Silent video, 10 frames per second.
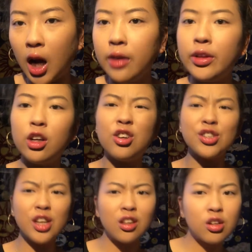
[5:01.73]
I think her
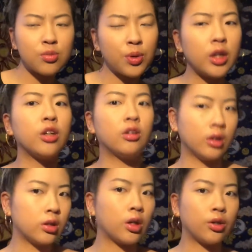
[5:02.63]
skin looks pretty
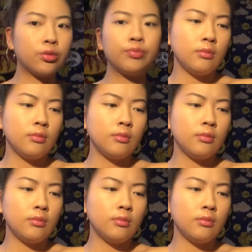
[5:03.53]
good though.